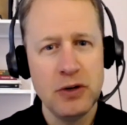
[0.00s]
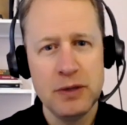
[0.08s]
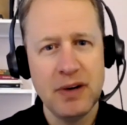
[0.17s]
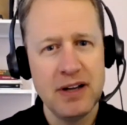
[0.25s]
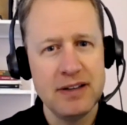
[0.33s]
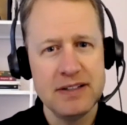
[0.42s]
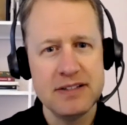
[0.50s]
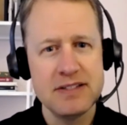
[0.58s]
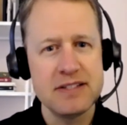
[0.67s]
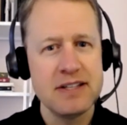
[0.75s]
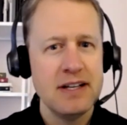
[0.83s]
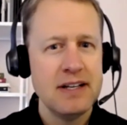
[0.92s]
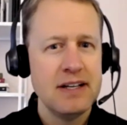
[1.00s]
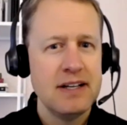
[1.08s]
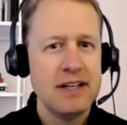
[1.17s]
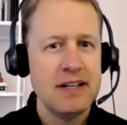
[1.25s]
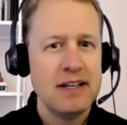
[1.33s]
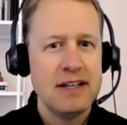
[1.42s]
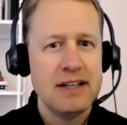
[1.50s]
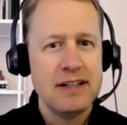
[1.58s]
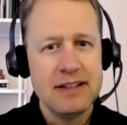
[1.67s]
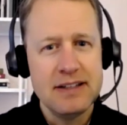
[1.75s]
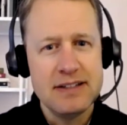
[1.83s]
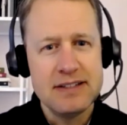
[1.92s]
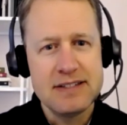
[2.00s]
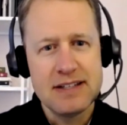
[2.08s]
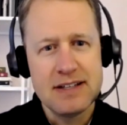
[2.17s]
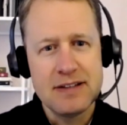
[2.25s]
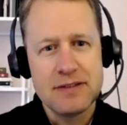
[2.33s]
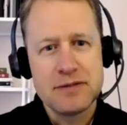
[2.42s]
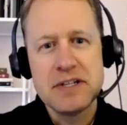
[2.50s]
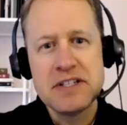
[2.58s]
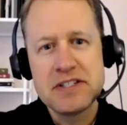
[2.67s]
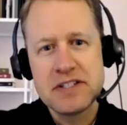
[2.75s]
by these 3-step